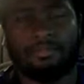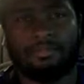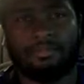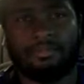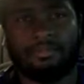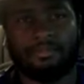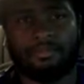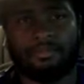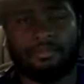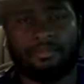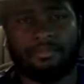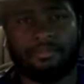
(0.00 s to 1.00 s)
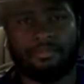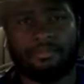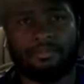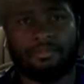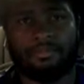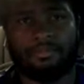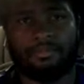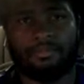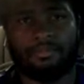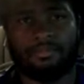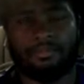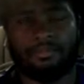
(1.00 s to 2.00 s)

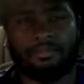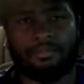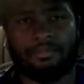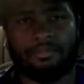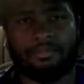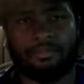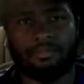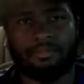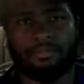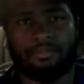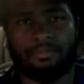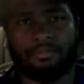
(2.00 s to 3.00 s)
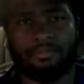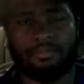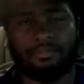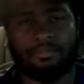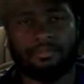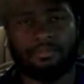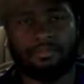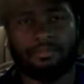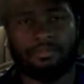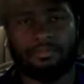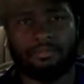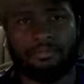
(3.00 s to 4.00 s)

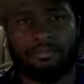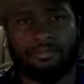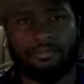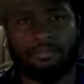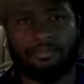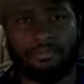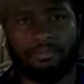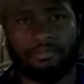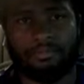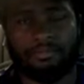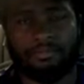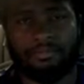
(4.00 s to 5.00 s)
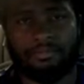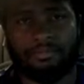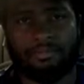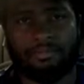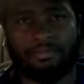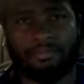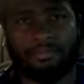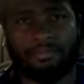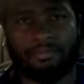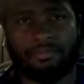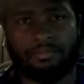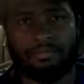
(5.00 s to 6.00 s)

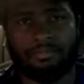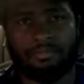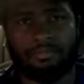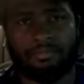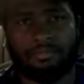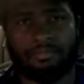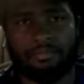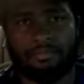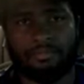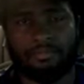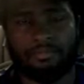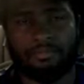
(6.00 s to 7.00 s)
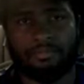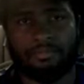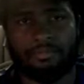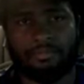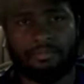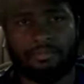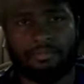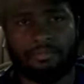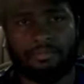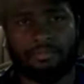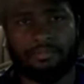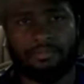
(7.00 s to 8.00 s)
The person shown says nothing.